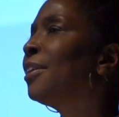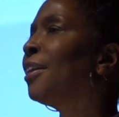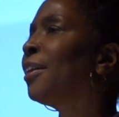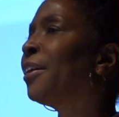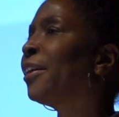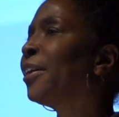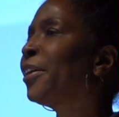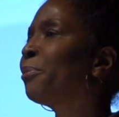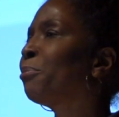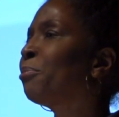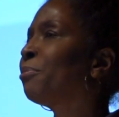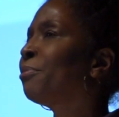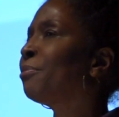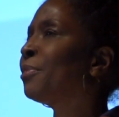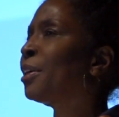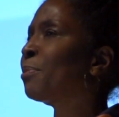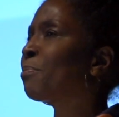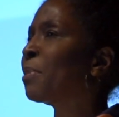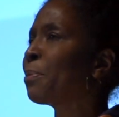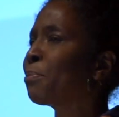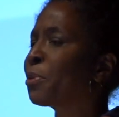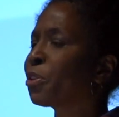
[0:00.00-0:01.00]

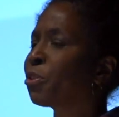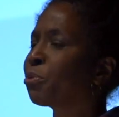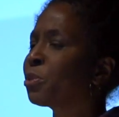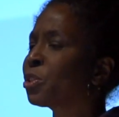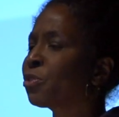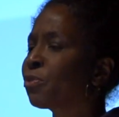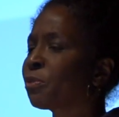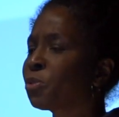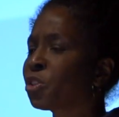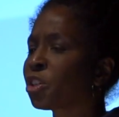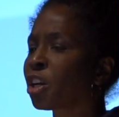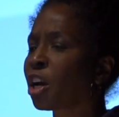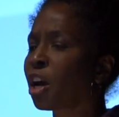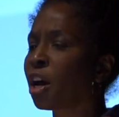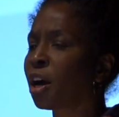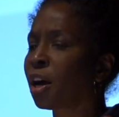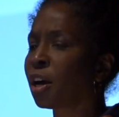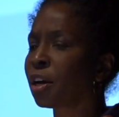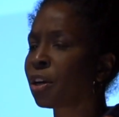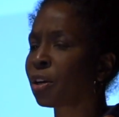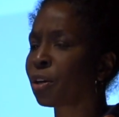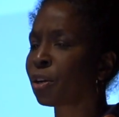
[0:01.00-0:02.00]
and my mother was from
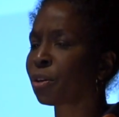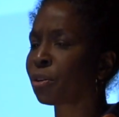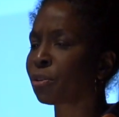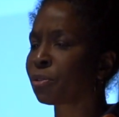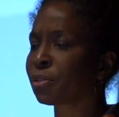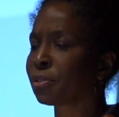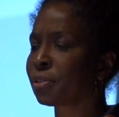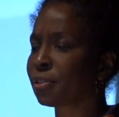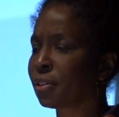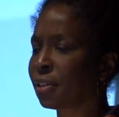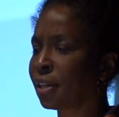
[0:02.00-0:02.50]
Chicago,